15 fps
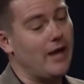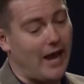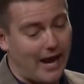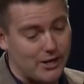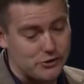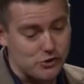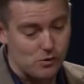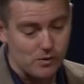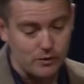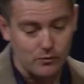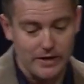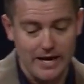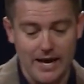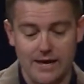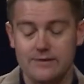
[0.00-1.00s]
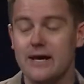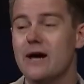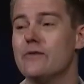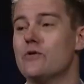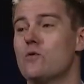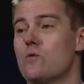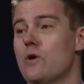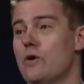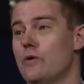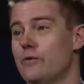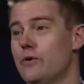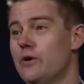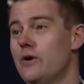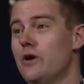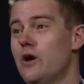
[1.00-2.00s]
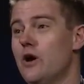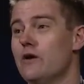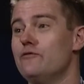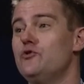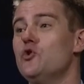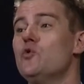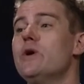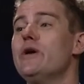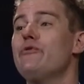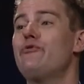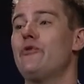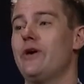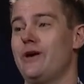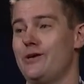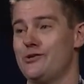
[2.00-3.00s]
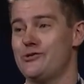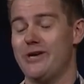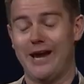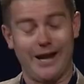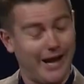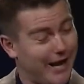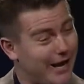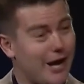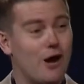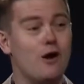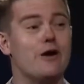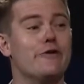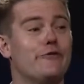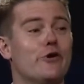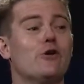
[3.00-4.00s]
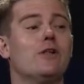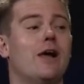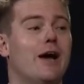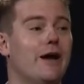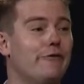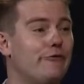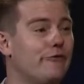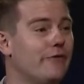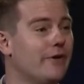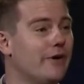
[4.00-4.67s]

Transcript: And so when we head down the road of doing things in any area of your life